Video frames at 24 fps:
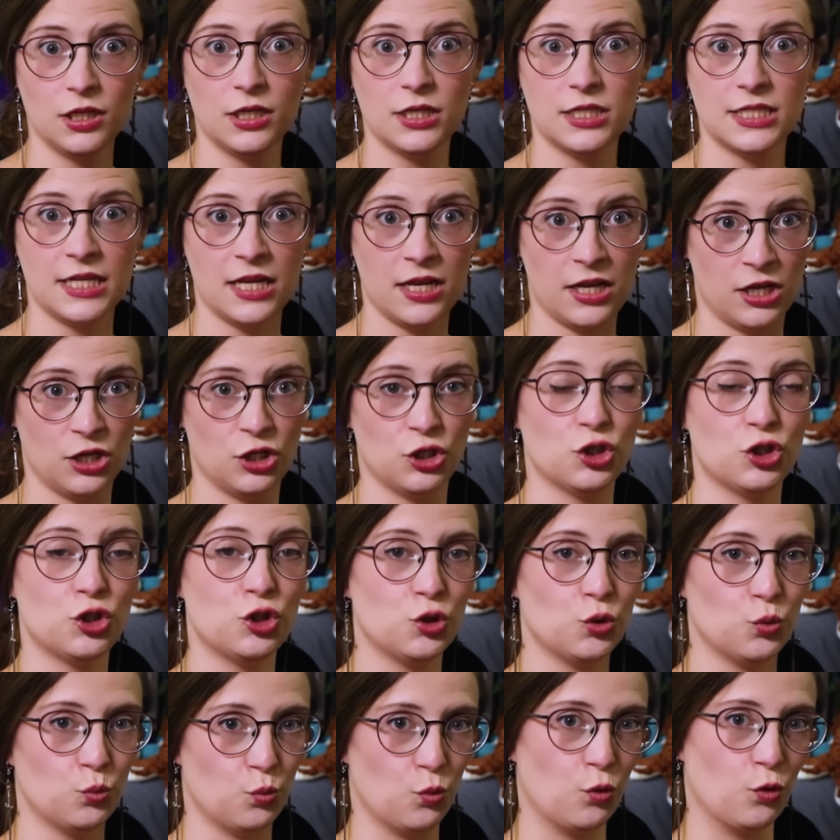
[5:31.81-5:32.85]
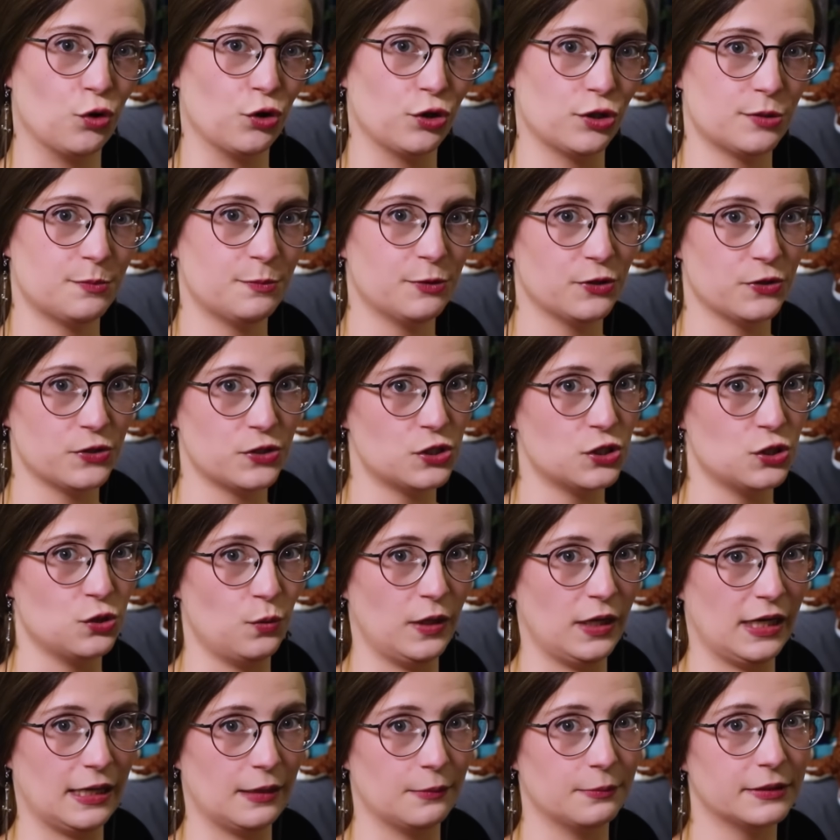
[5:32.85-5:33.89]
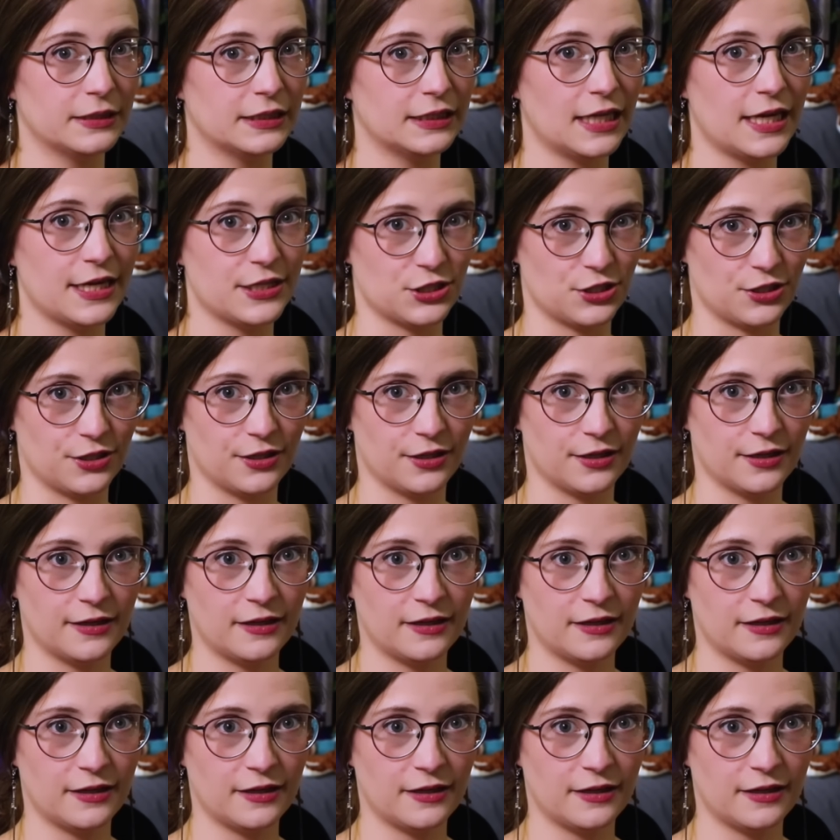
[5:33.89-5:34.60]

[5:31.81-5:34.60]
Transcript: tend toward pursuing pleasure.